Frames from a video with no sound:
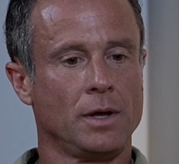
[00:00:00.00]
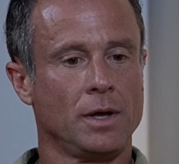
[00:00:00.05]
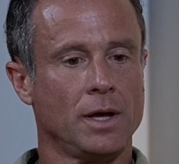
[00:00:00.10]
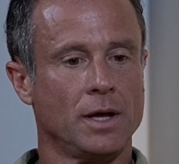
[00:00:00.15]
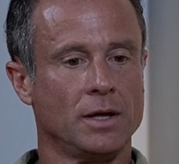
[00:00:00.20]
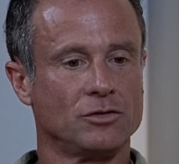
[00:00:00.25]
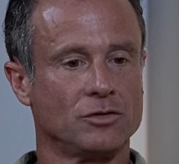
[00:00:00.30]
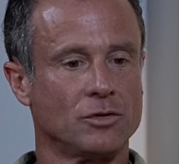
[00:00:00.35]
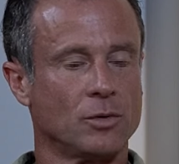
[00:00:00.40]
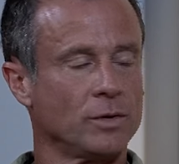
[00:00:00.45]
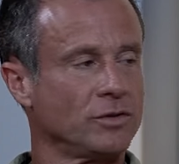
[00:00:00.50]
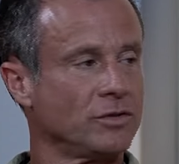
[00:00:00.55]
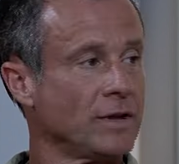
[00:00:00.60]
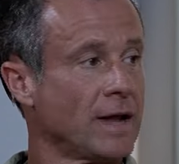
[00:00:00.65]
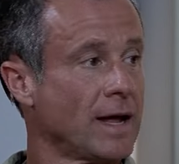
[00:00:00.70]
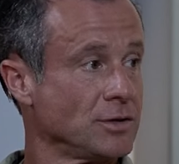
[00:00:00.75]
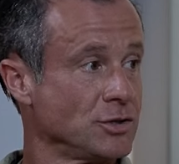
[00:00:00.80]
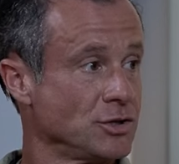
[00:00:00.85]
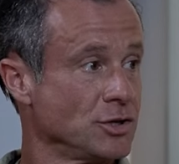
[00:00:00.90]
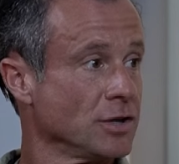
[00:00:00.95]
And so it's
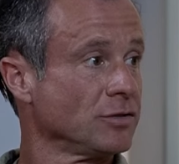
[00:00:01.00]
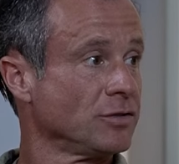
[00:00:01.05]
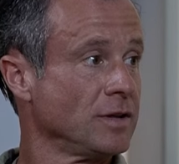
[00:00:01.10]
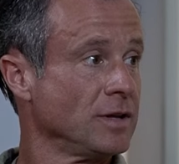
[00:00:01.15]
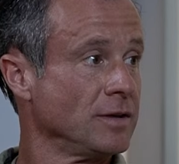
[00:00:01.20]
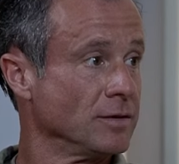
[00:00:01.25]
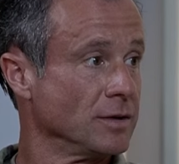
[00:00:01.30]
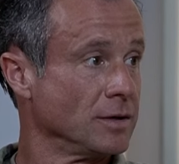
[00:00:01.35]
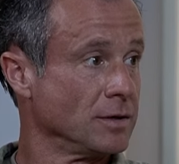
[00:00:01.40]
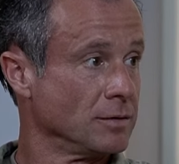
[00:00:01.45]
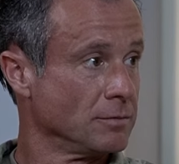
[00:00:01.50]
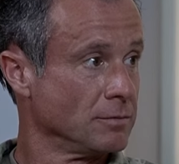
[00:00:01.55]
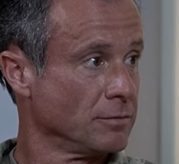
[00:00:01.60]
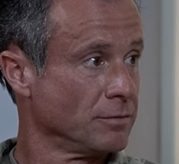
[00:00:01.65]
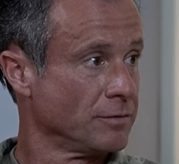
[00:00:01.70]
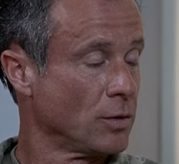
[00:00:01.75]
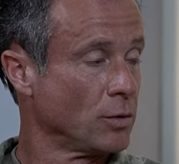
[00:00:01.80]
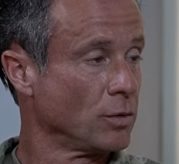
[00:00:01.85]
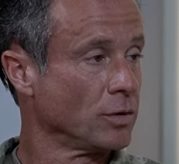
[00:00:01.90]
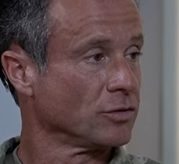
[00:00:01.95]
not just even
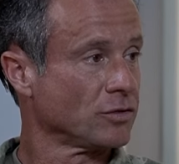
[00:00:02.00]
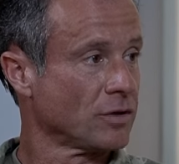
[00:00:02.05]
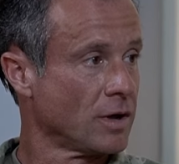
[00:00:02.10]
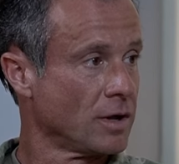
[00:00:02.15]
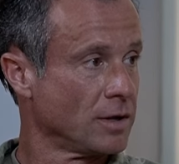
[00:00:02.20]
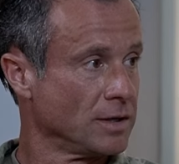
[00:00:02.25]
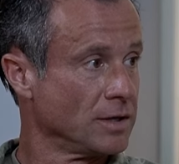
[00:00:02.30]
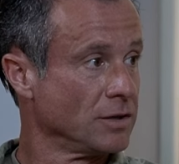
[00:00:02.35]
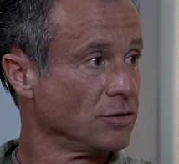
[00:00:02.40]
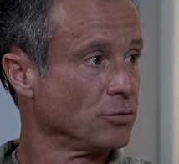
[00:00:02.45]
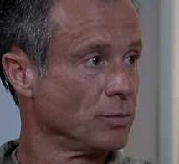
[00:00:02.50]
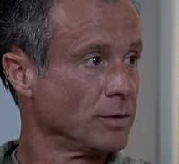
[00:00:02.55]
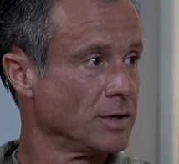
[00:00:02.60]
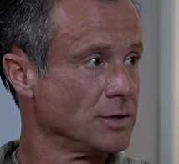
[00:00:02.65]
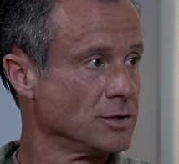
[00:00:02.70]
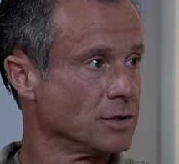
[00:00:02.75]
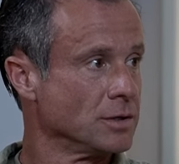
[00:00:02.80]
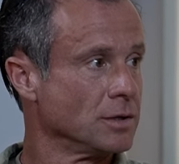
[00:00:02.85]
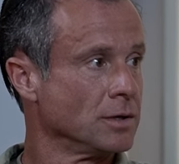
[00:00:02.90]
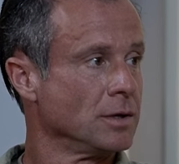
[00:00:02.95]
focused on this
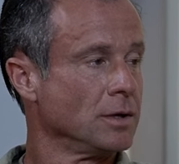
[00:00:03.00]
region,